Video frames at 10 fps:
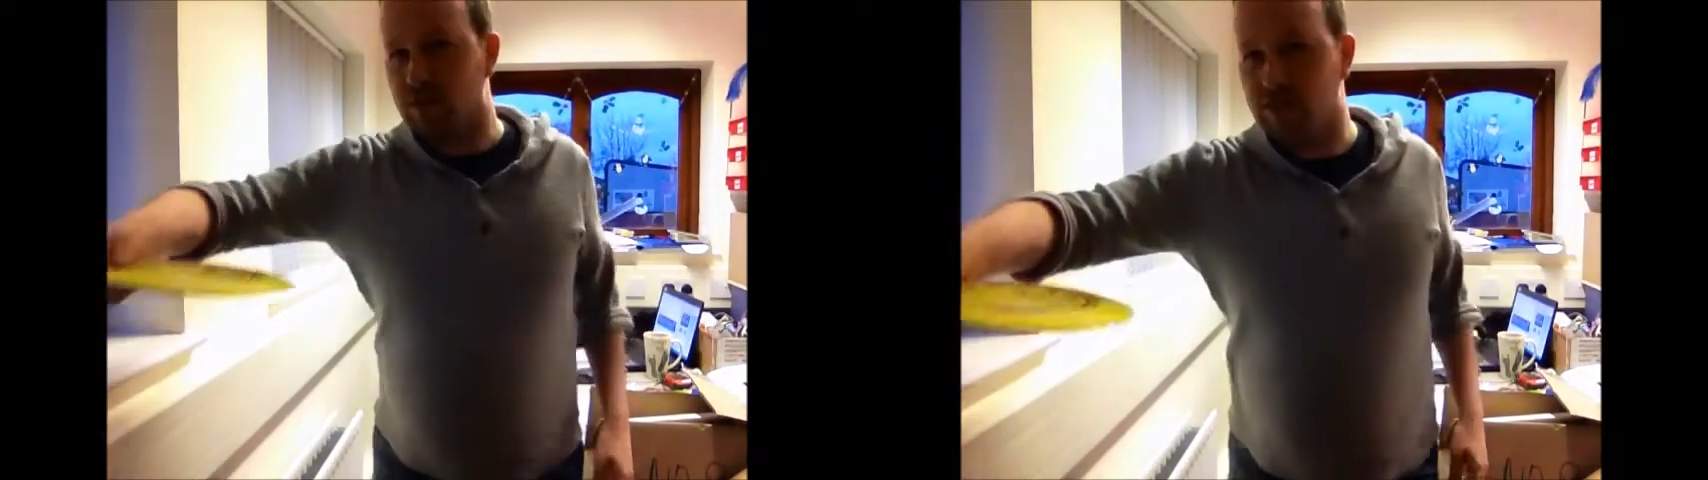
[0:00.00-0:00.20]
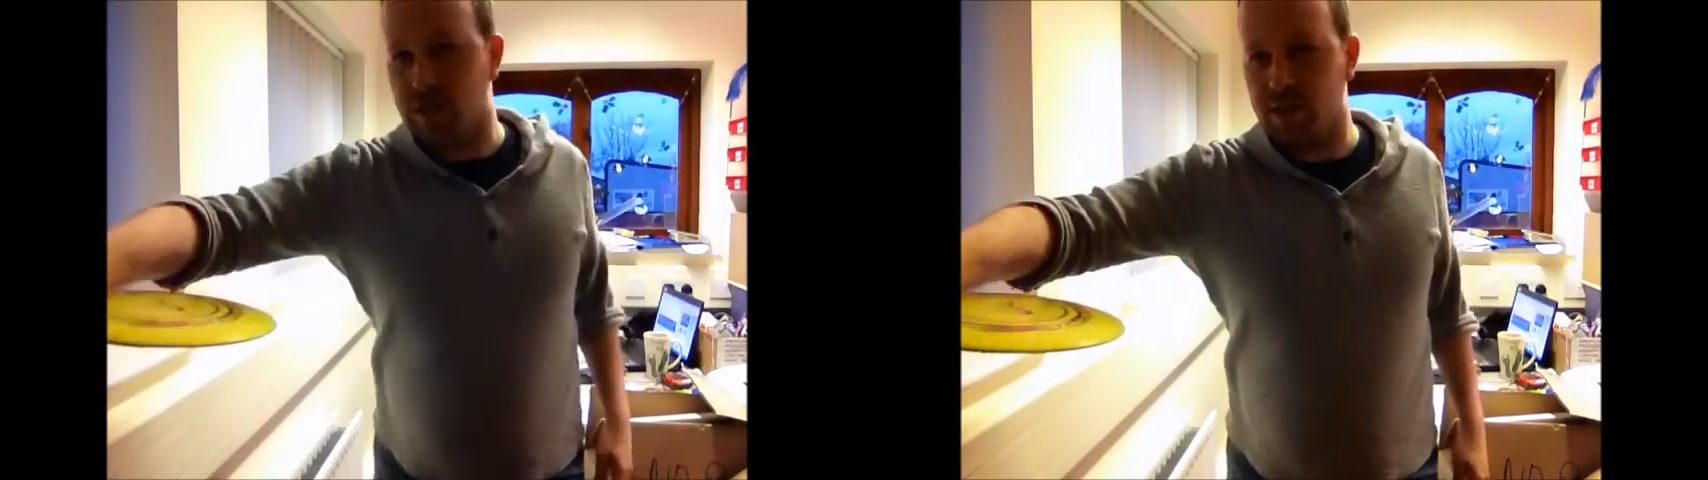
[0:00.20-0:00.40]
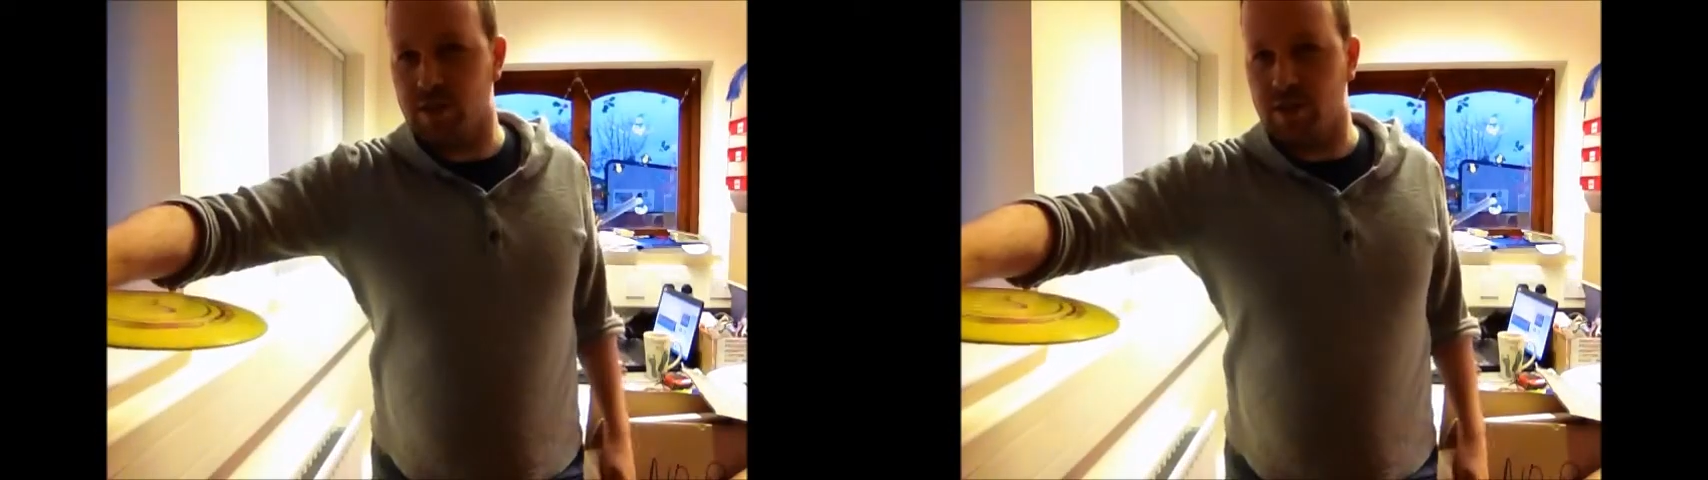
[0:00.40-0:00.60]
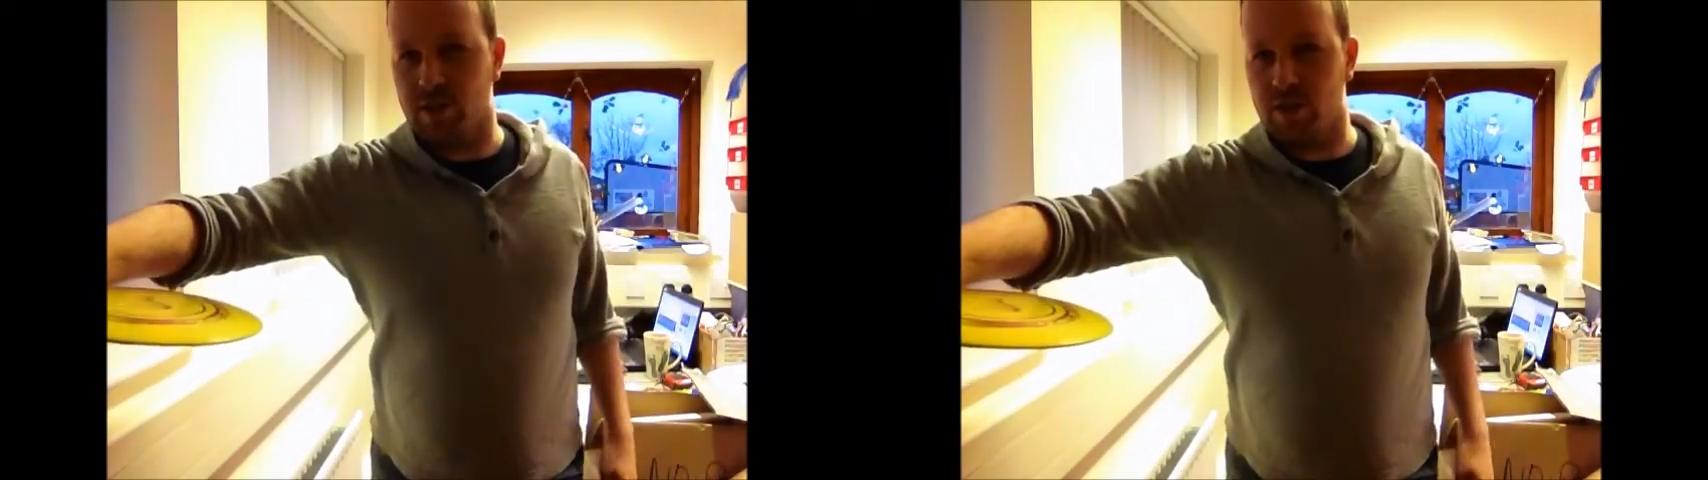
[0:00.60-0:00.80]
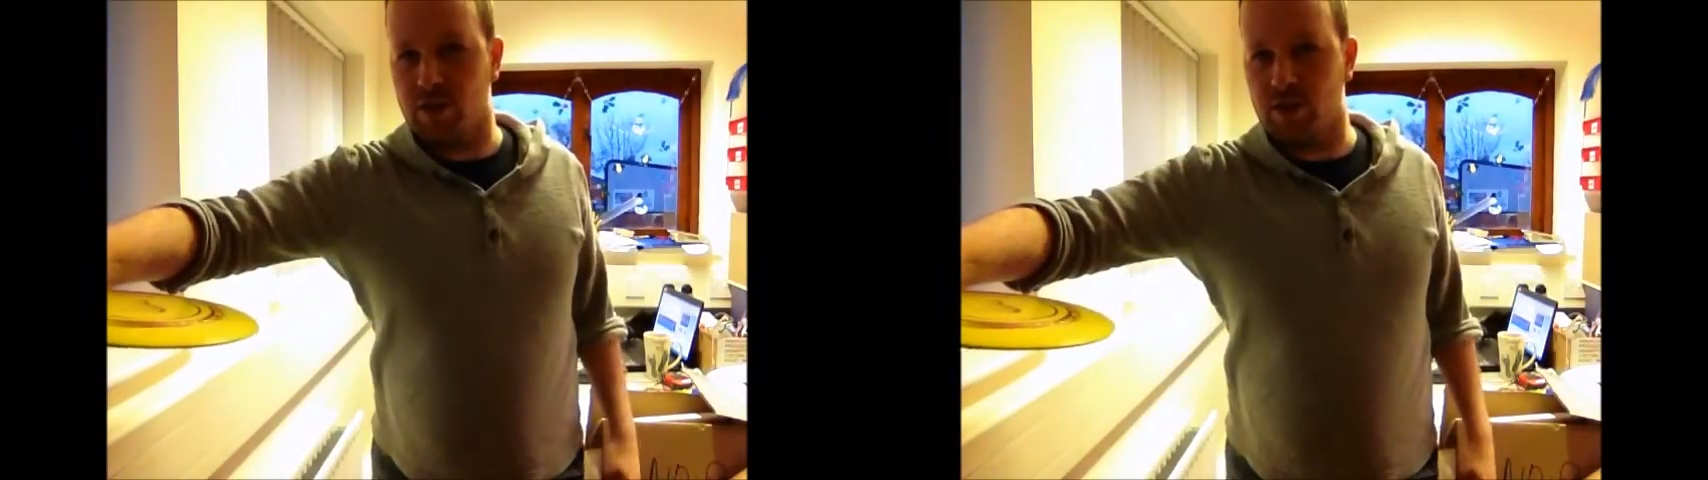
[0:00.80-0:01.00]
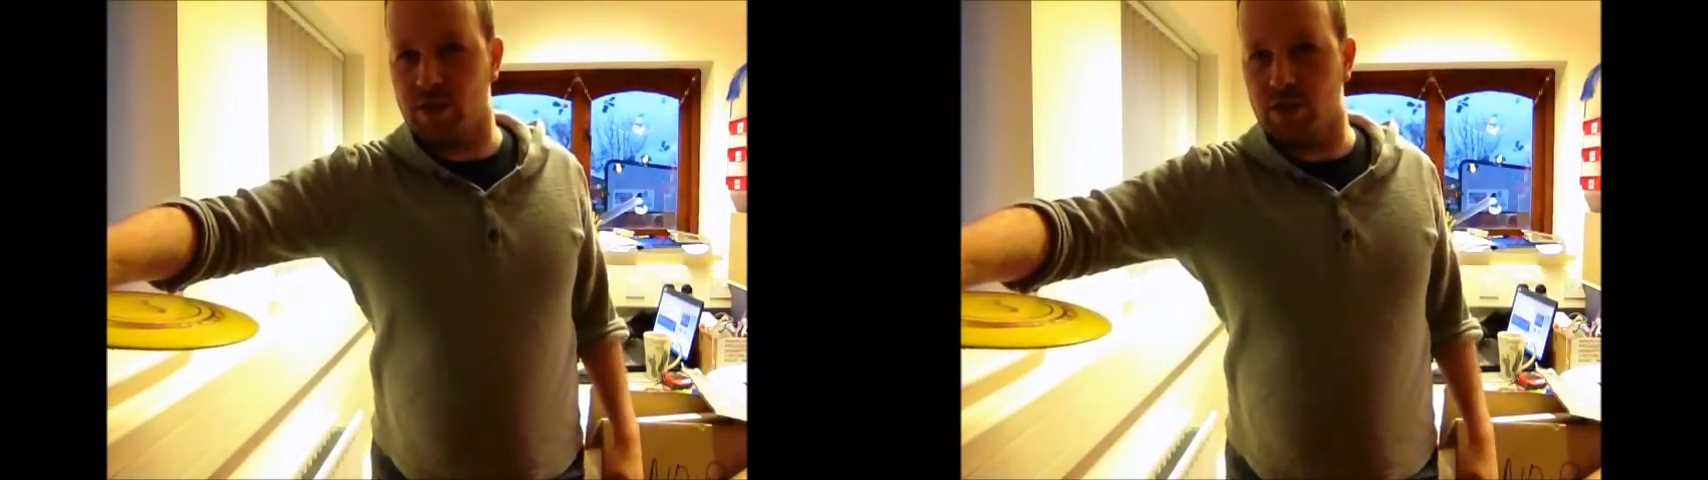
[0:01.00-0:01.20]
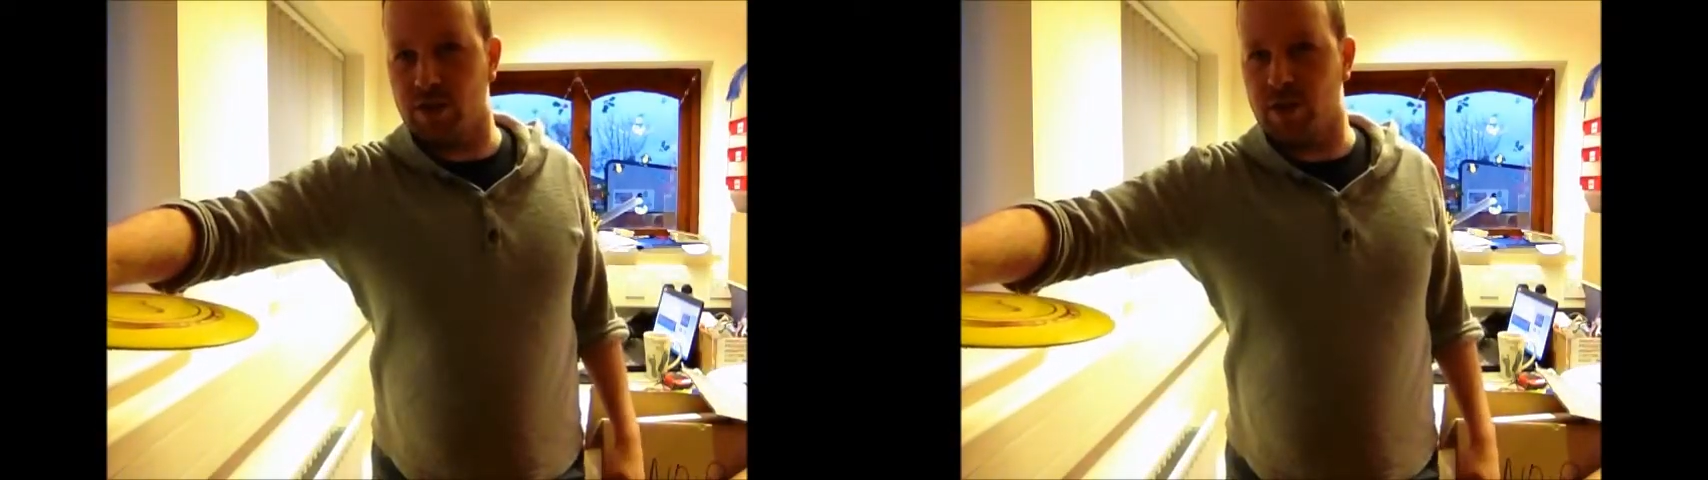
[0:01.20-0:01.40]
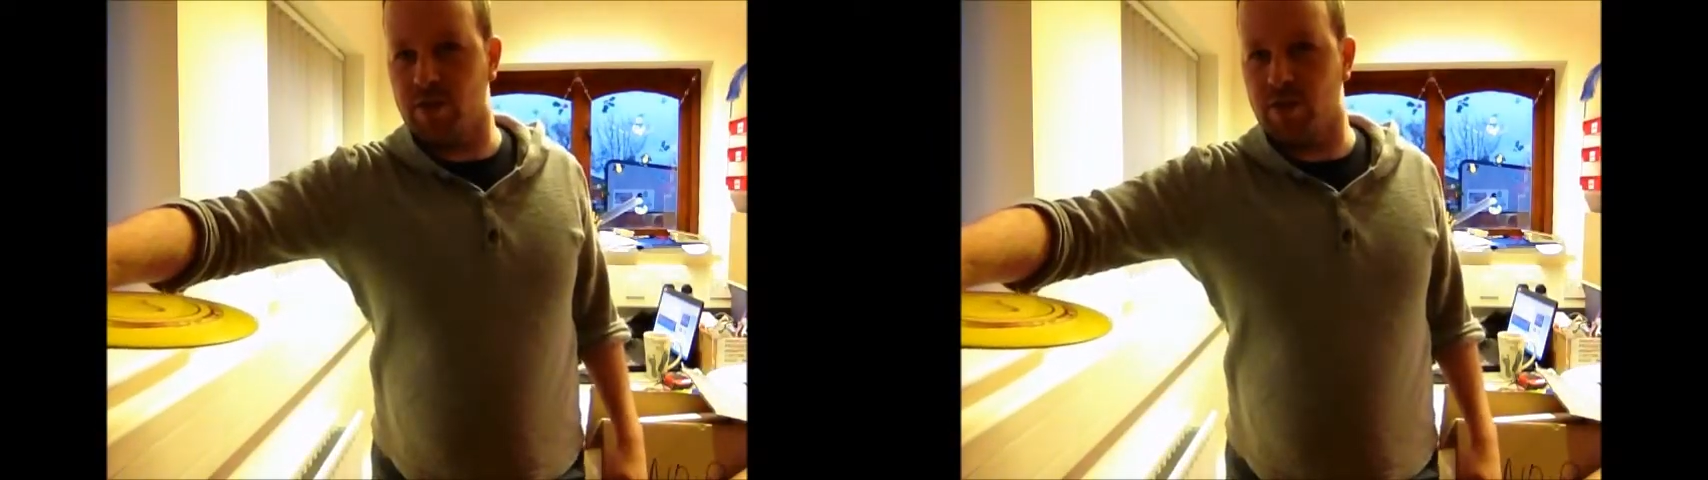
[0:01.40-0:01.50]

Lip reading: same thing as you were just doing,